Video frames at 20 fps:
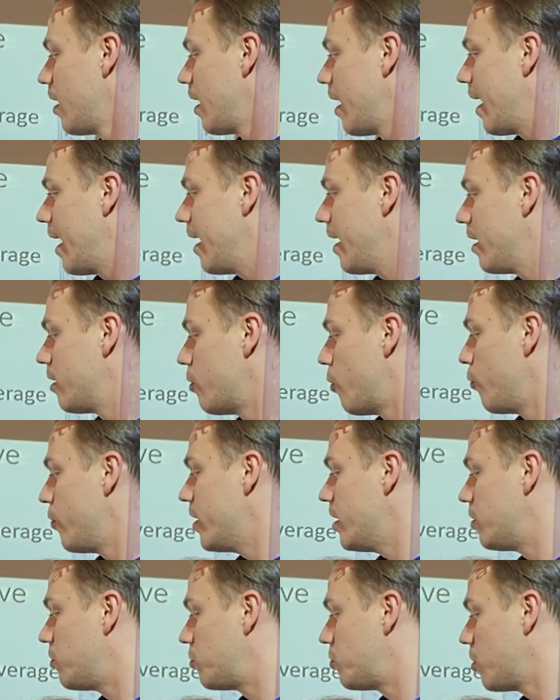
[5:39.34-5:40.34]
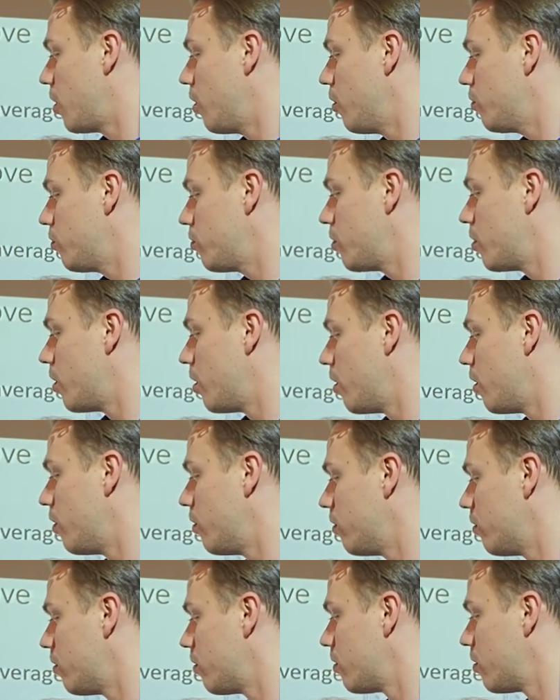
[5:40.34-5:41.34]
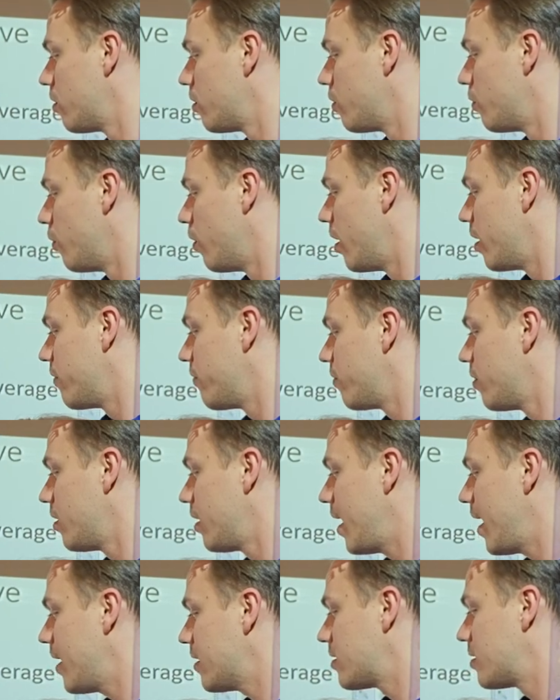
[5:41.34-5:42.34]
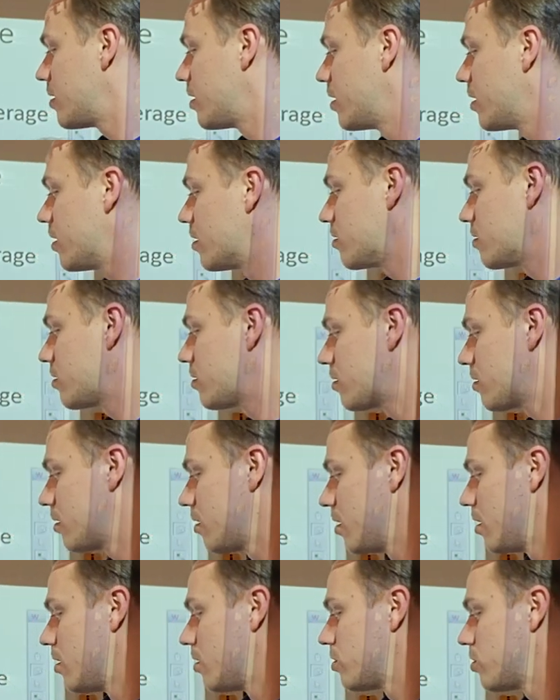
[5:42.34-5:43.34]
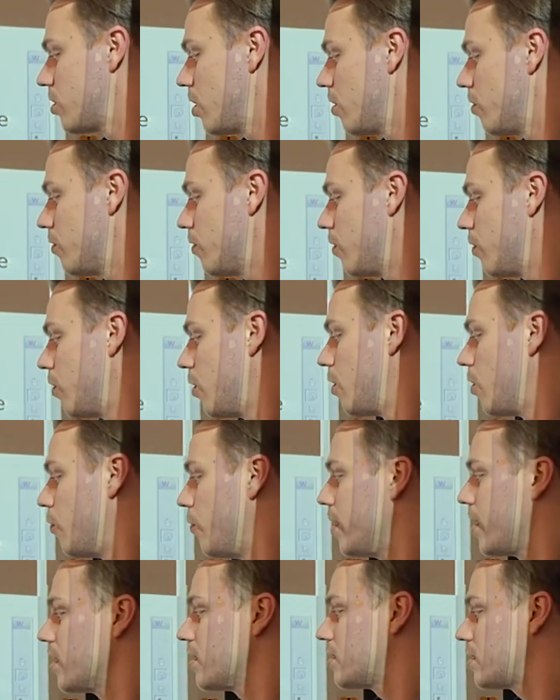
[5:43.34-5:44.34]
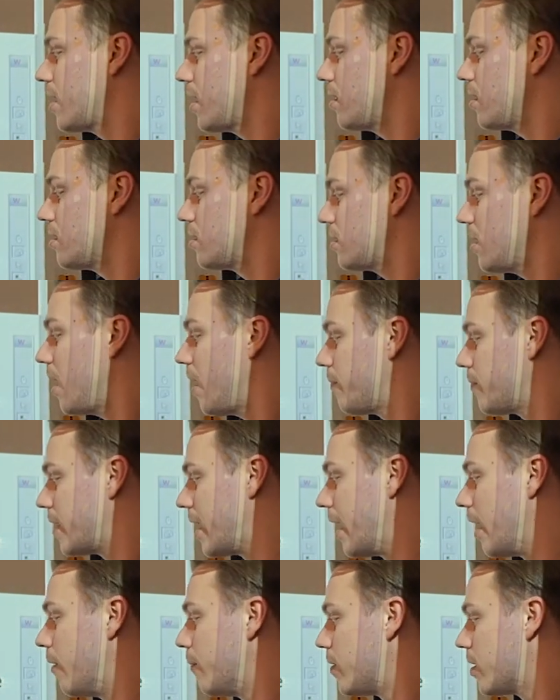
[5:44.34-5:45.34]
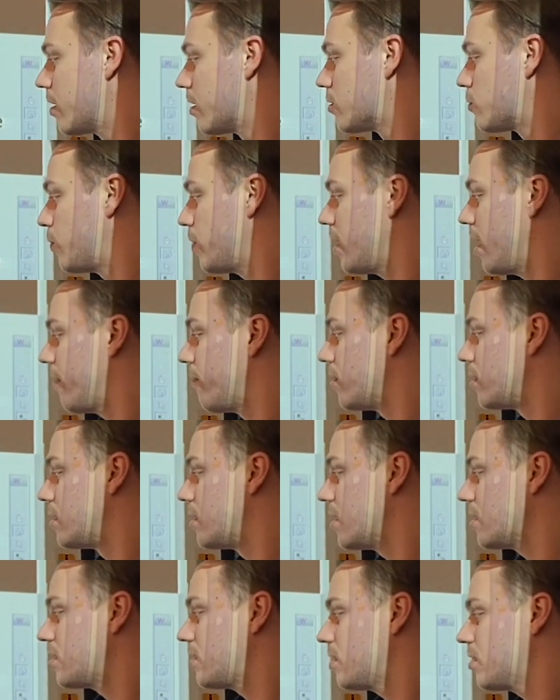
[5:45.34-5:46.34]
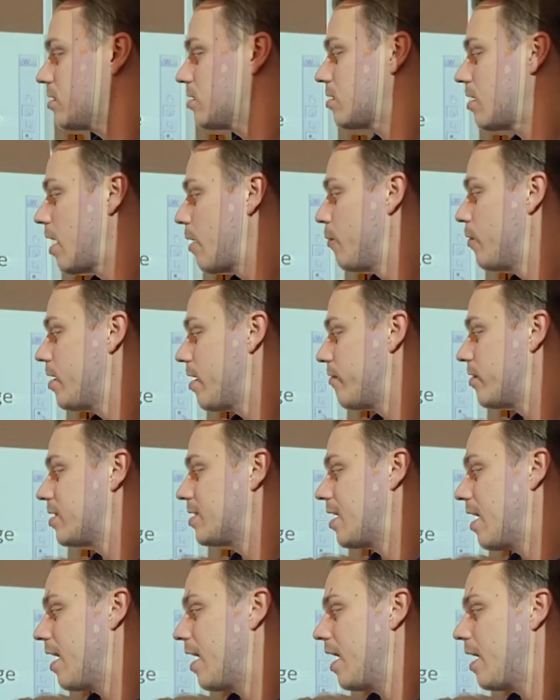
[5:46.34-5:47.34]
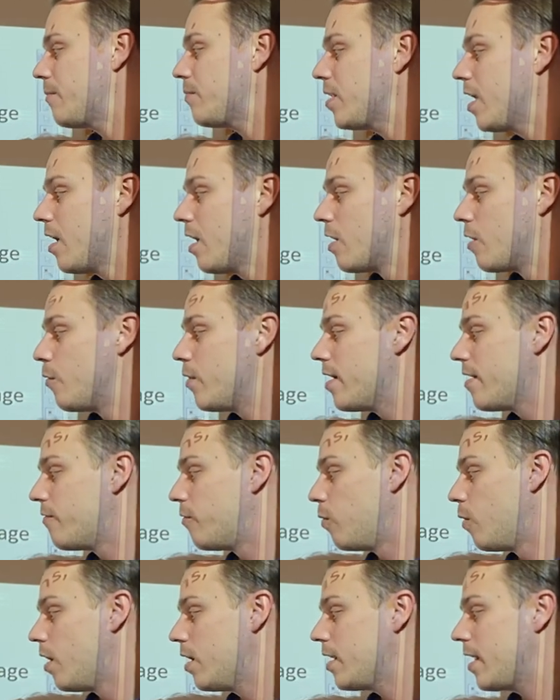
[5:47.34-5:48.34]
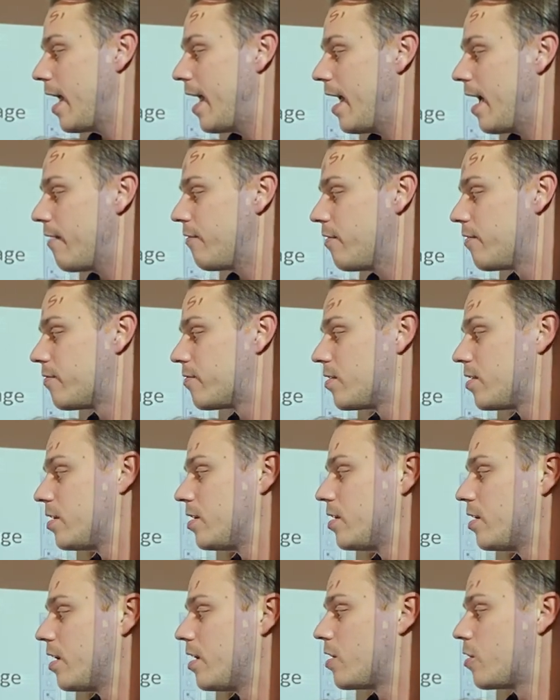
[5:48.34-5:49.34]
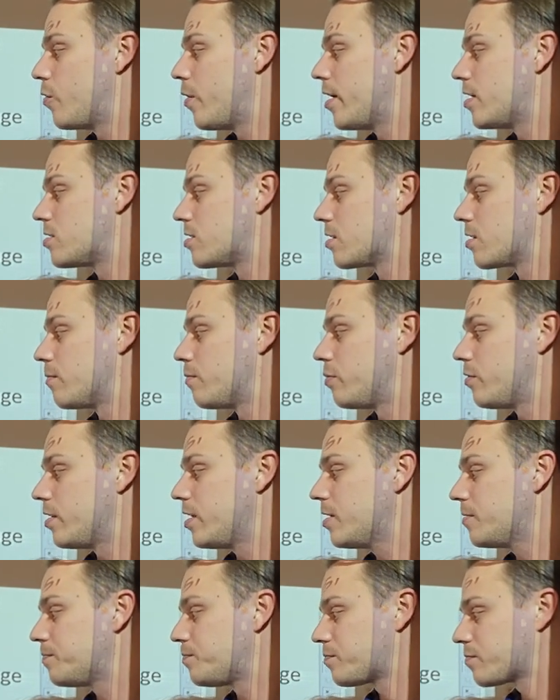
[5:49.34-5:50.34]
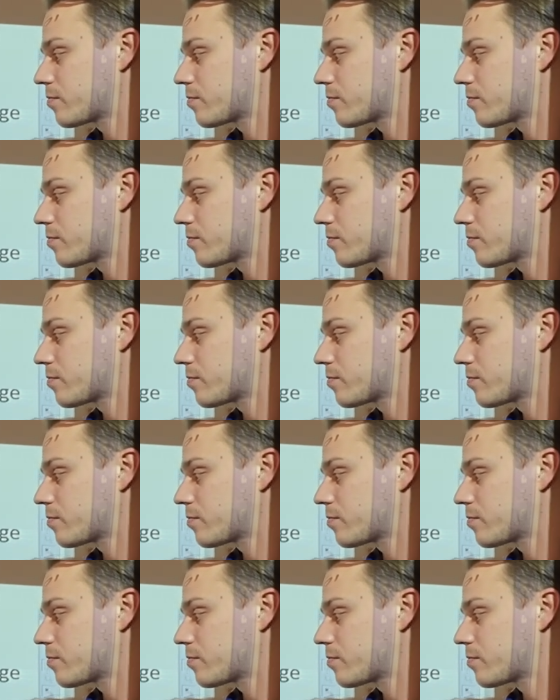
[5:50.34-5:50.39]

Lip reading: And we don't know what velocity is. So we can set this up now because we have a distance and we have a time. We have one half of the equation complete,